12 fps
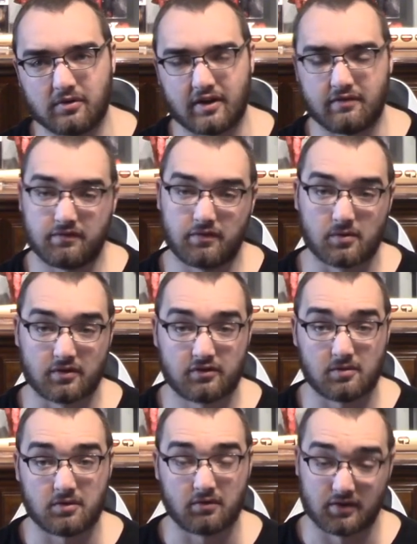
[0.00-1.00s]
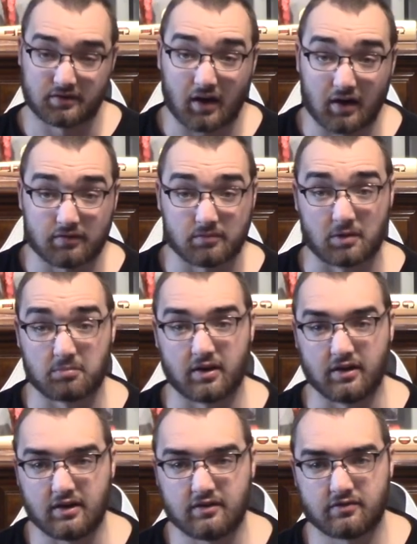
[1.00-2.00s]
They forced him to retire from the
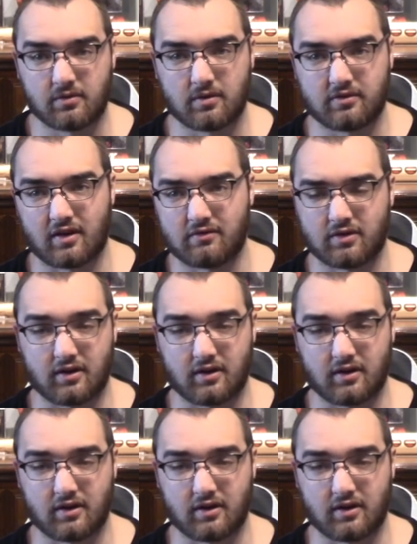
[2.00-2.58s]
police force after,